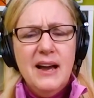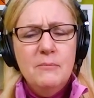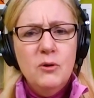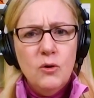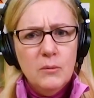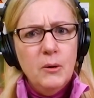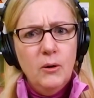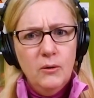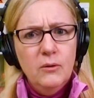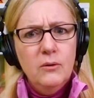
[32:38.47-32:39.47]
I'm
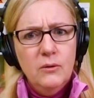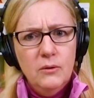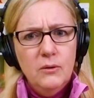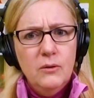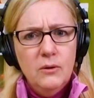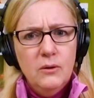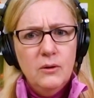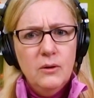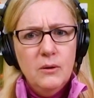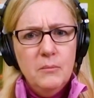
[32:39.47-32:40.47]
normal
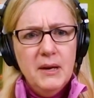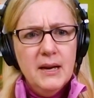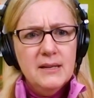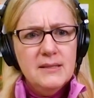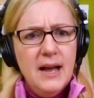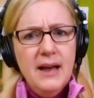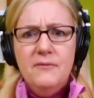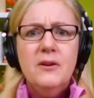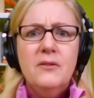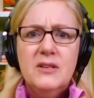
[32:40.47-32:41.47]
because I
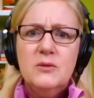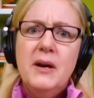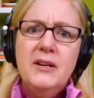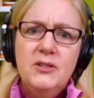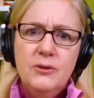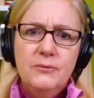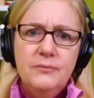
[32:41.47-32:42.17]
feel this way too.